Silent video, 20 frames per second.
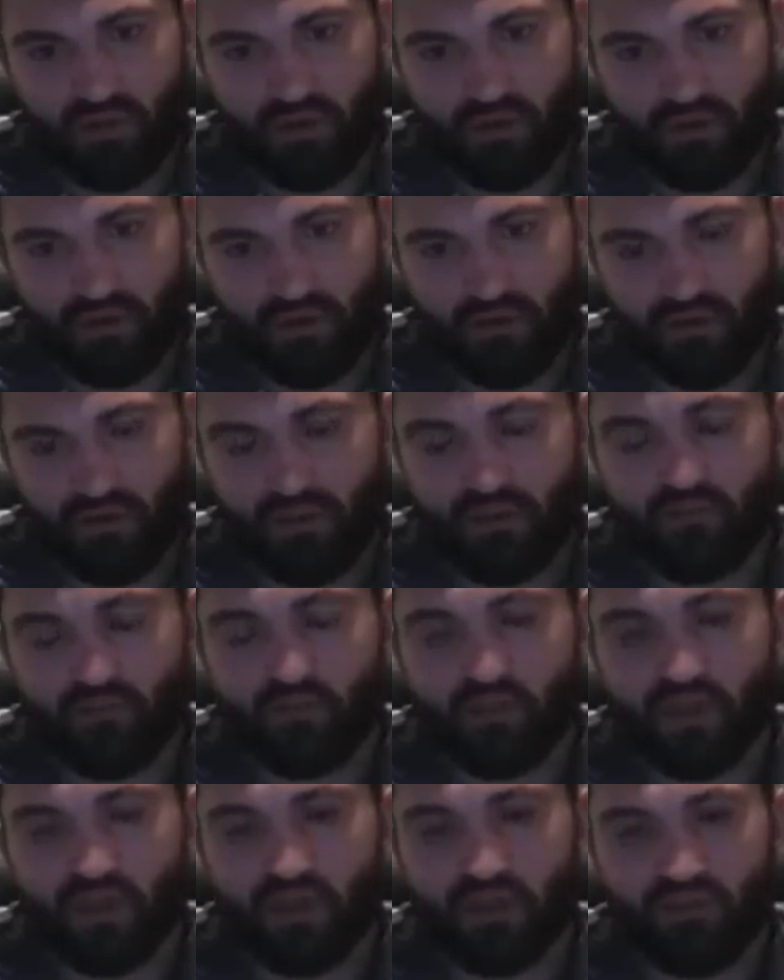in
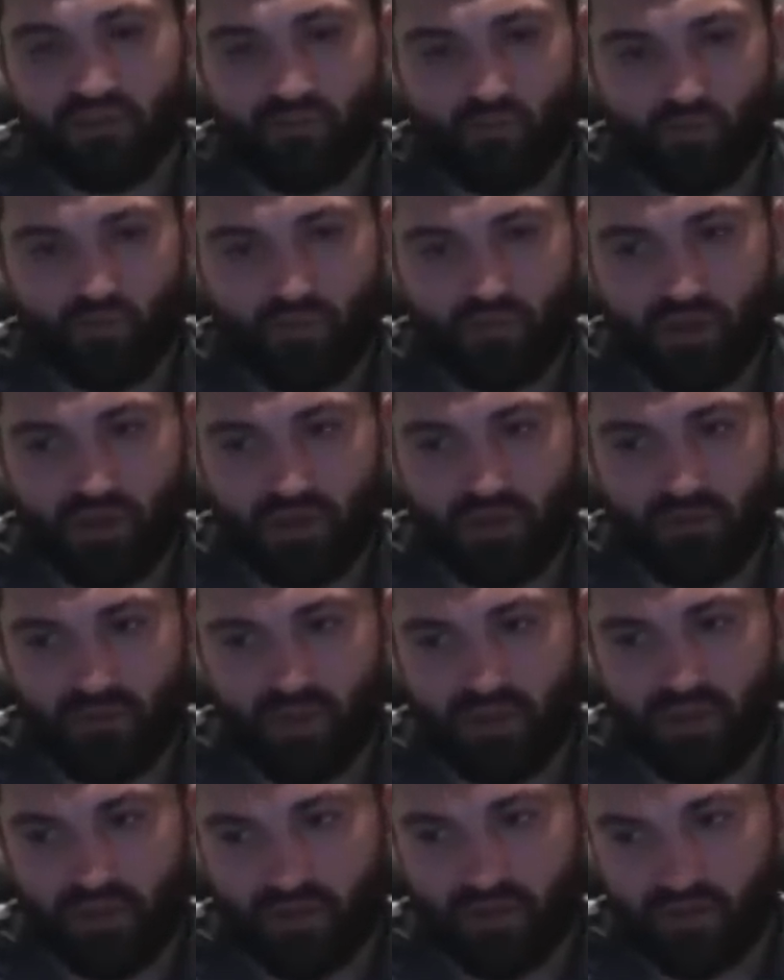what kind of mood I am.
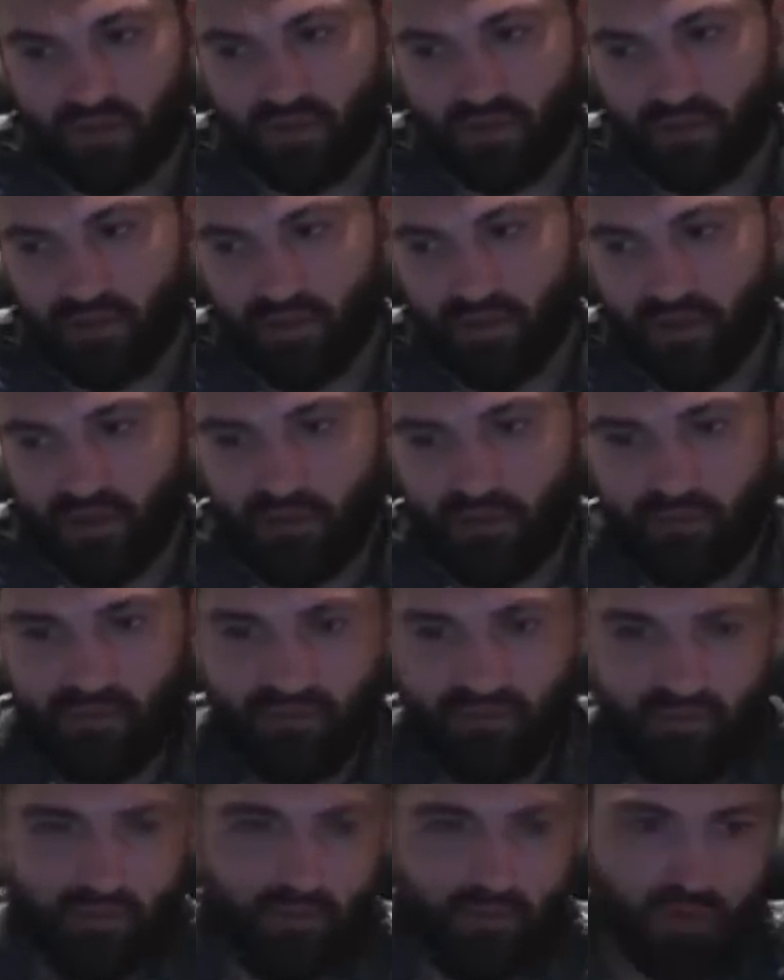Like
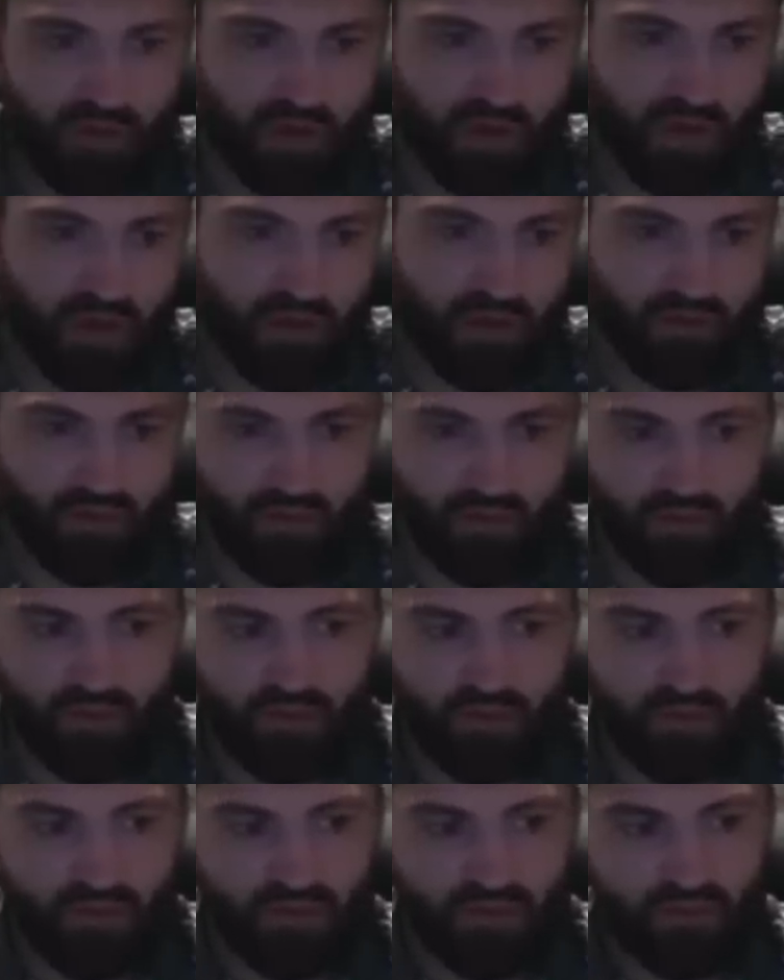before workout,
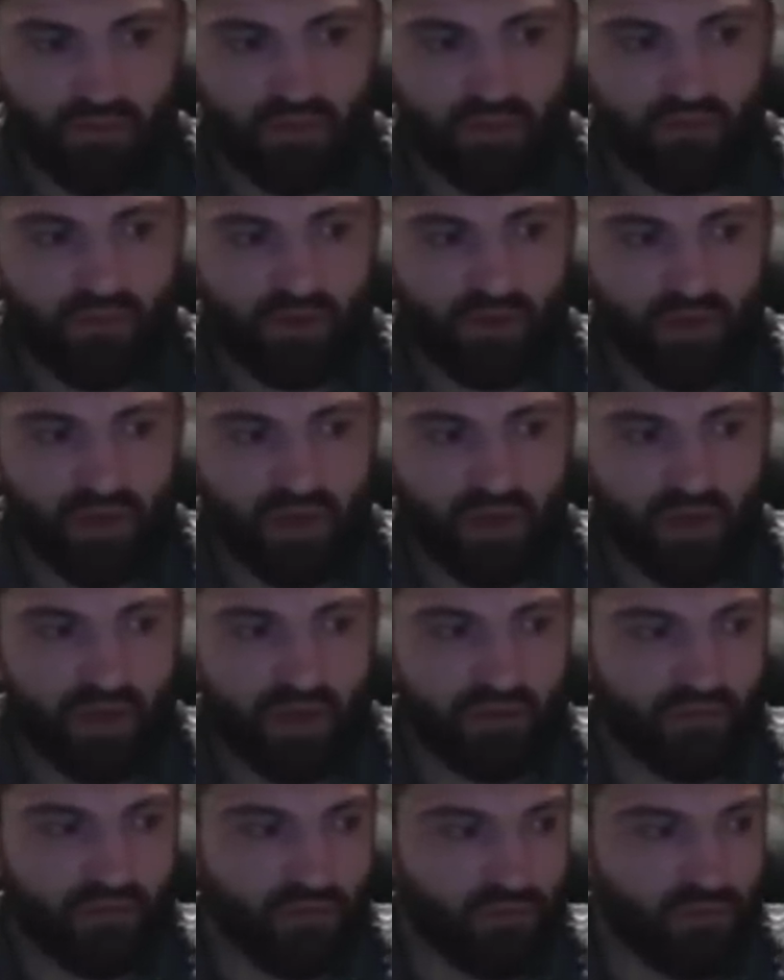during
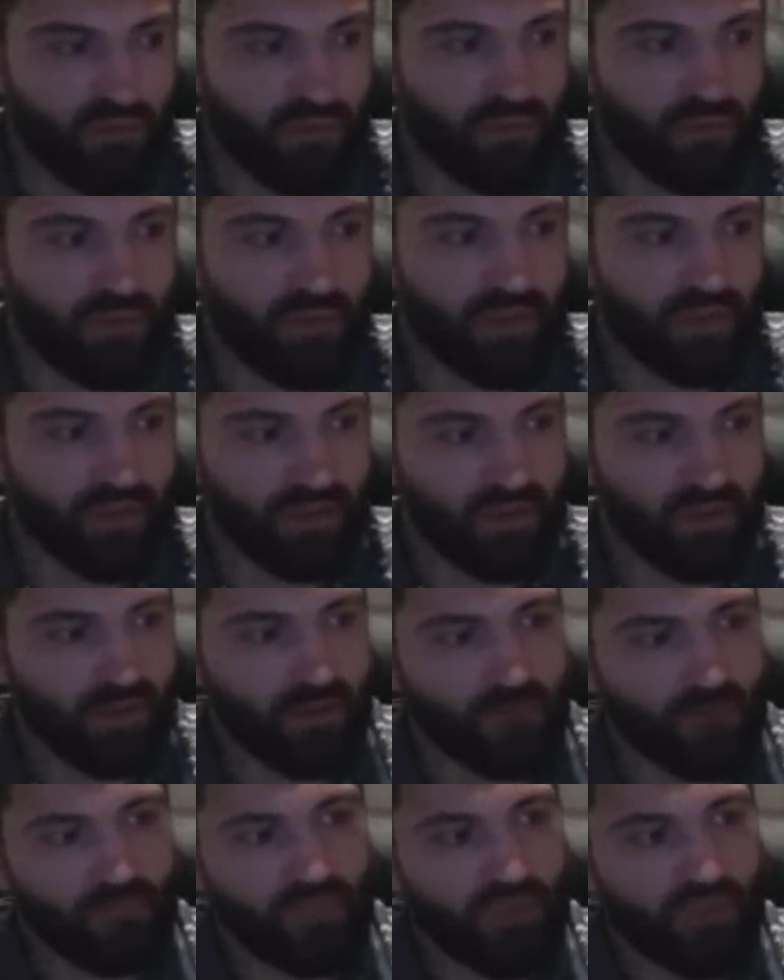workout, what my
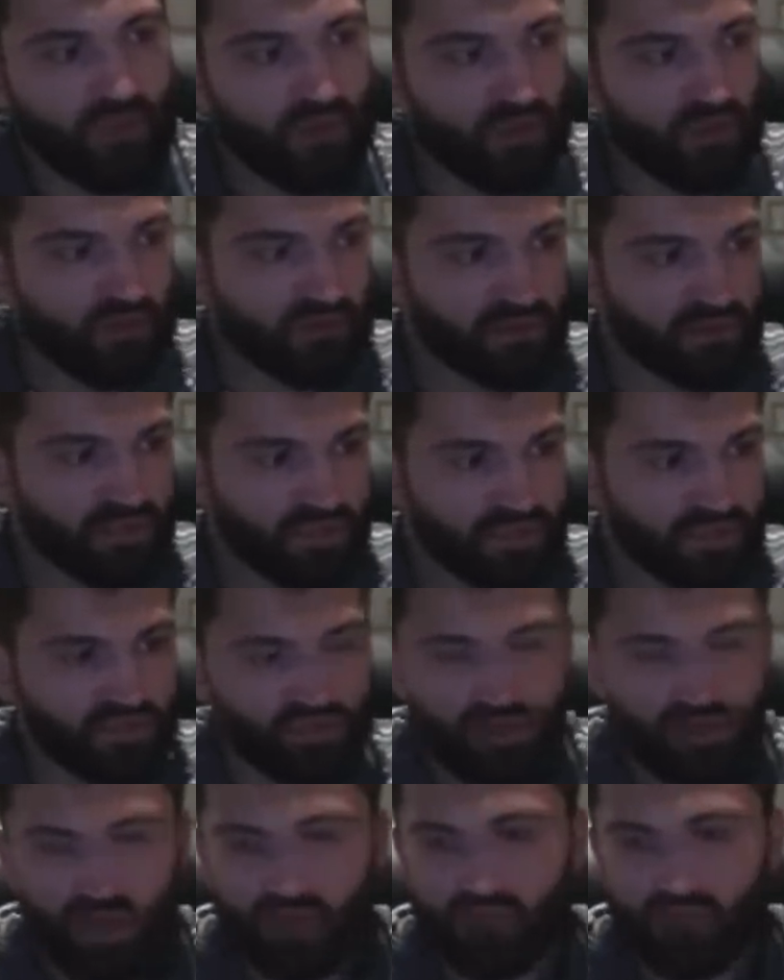plan. Just
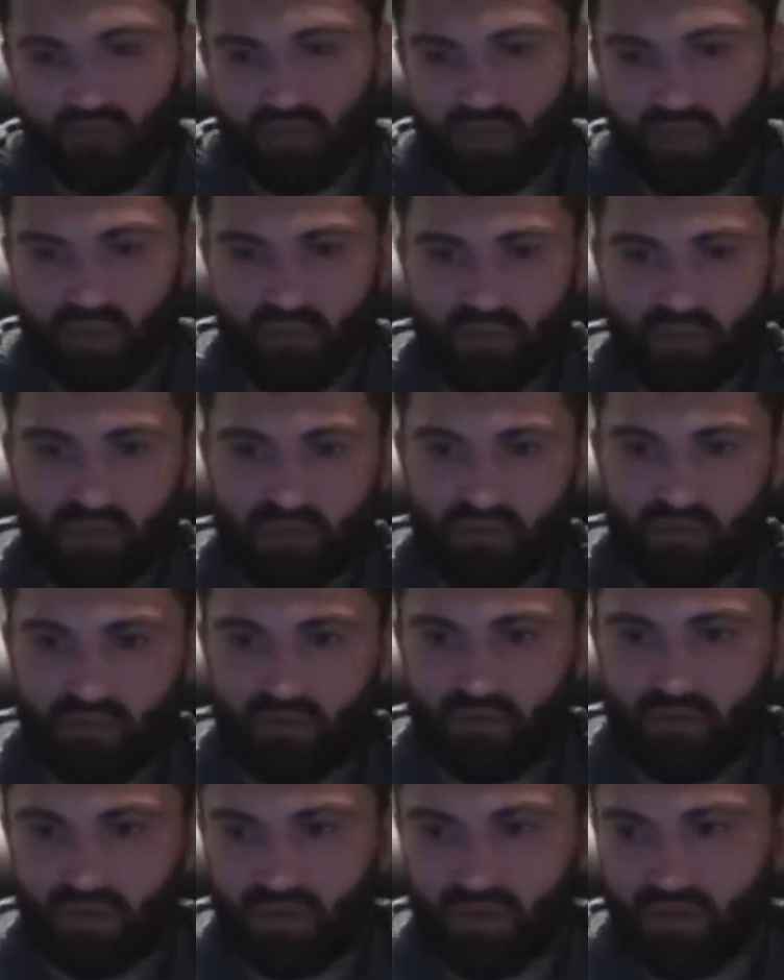jog for a little bit,
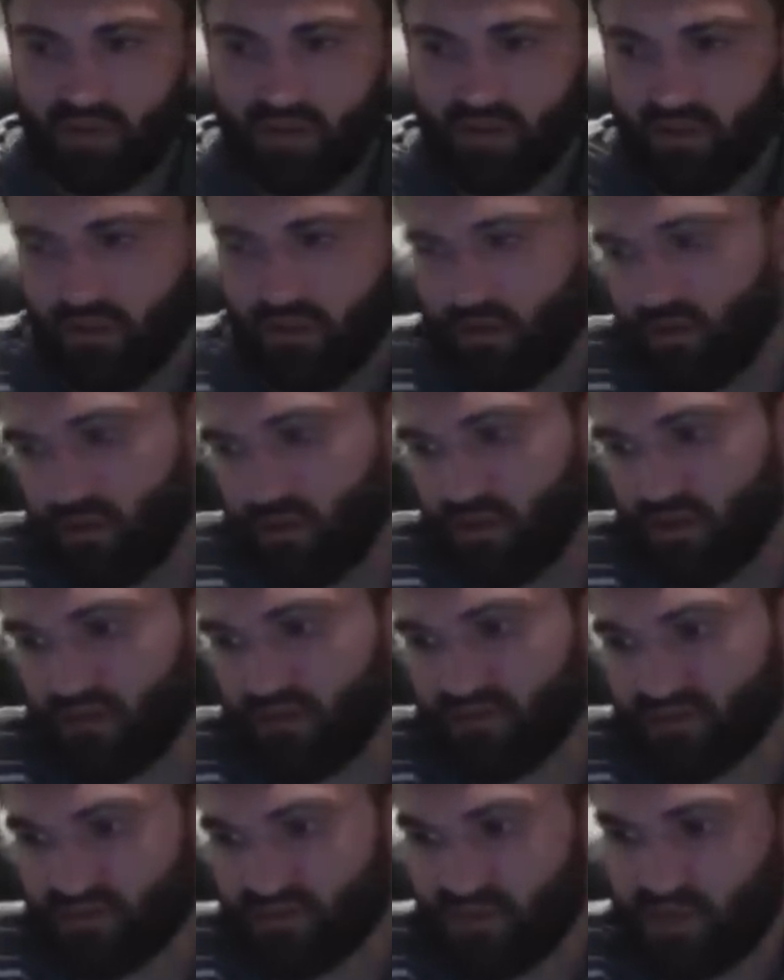or
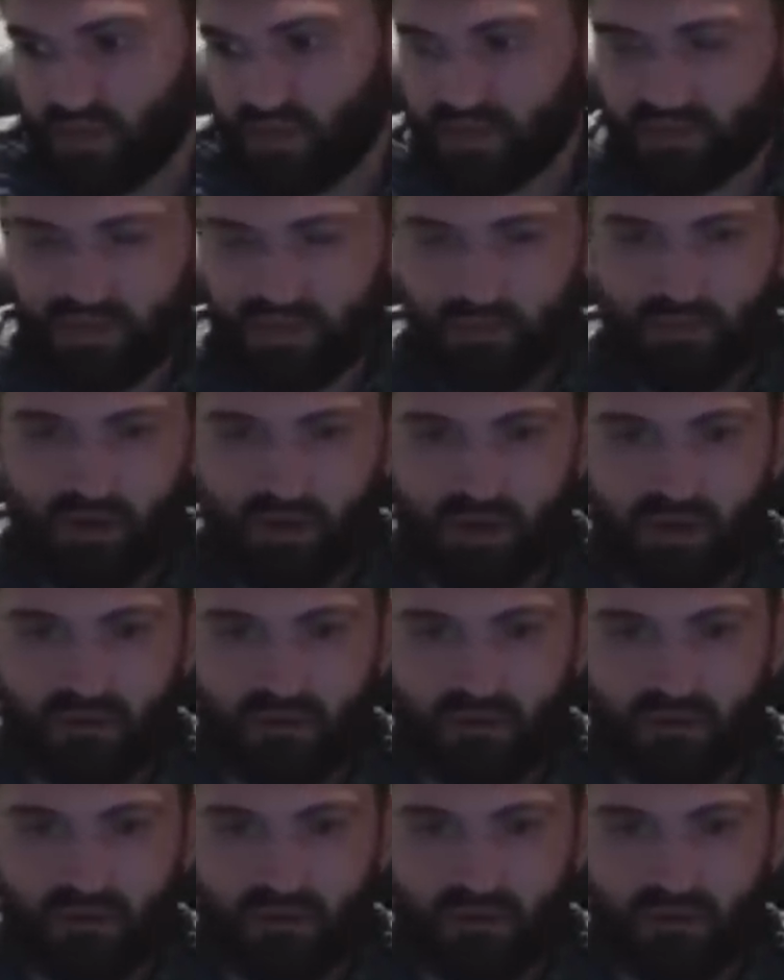lift like some hard